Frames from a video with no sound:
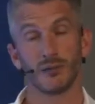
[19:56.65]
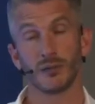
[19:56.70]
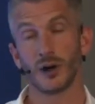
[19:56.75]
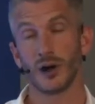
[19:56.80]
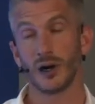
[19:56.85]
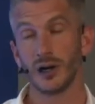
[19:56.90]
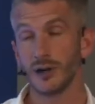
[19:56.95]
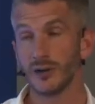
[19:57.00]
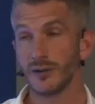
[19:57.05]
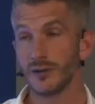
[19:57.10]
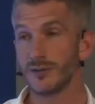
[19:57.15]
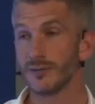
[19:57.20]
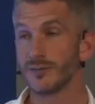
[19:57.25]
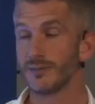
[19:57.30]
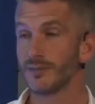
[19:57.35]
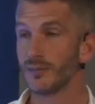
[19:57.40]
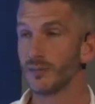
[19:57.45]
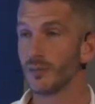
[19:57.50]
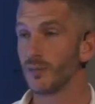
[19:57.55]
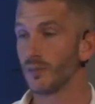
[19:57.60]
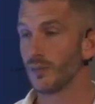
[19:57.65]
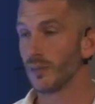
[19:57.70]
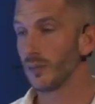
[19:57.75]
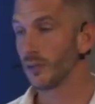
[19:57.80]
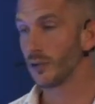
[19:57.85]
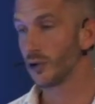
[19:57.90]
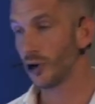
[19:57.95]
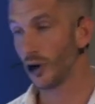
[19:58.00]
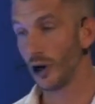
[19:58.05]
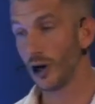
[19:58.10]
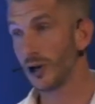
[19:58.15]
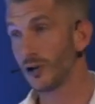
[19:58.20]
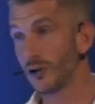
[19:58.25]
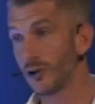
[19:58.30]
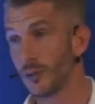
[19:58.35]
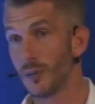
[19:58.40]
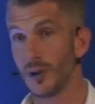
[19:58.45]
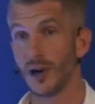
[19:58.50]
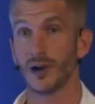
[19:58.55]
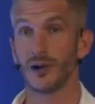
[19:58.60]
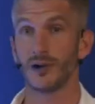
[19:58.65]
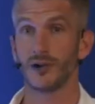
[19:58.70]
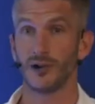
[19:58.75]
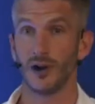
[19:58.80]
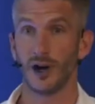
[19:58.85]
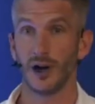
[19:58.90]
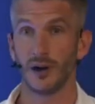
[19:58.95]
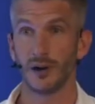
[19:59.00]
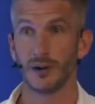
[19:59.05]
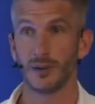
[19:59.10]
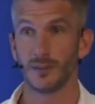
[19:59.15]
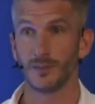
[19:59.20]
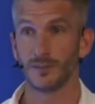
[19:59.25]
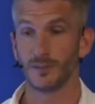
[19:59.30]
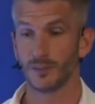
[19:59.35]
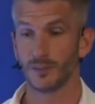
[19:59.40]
kind of charged by the sun.